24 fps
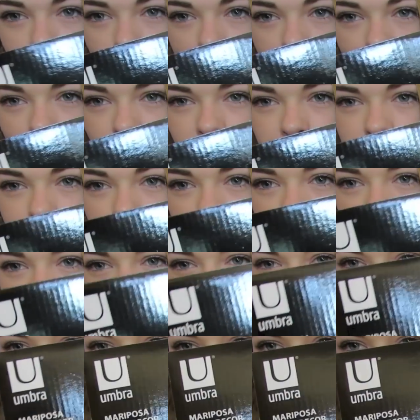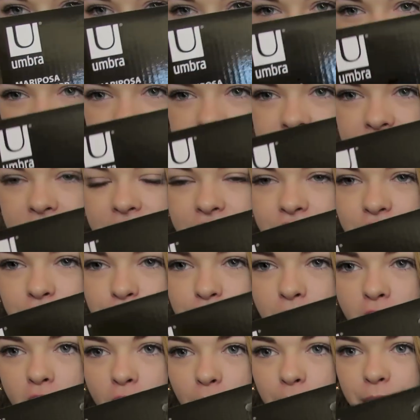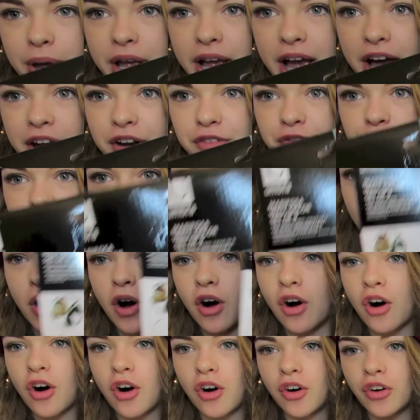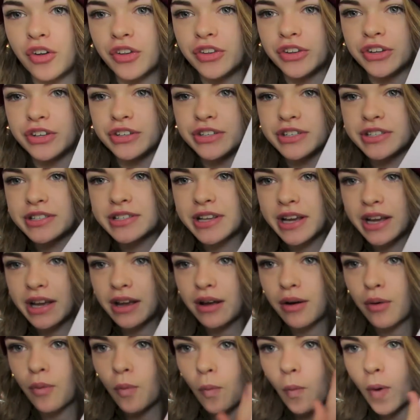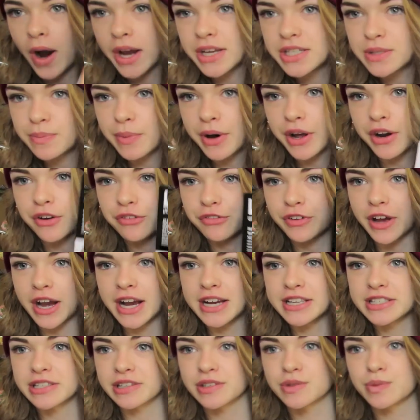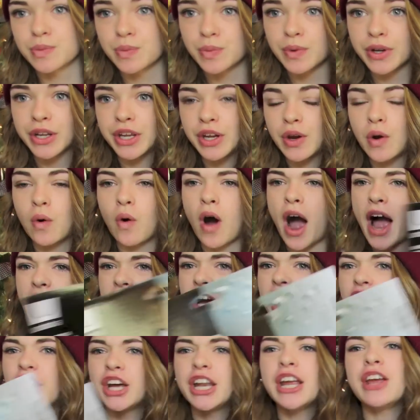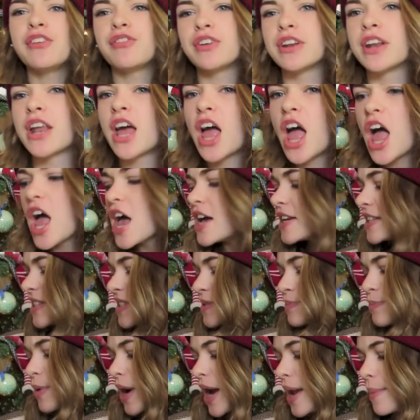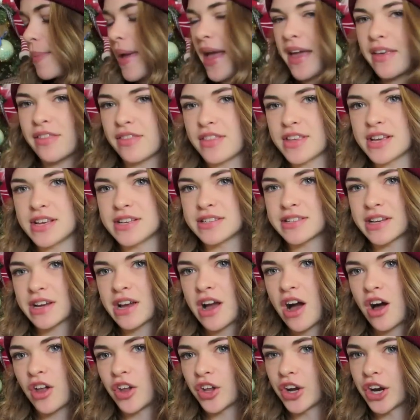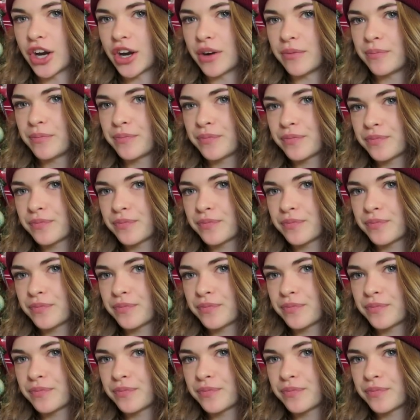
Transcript: wall decor things. It's like they're popping out of your wall and they're just like white butterflies, and it's really cool. I could even spray paint these a color.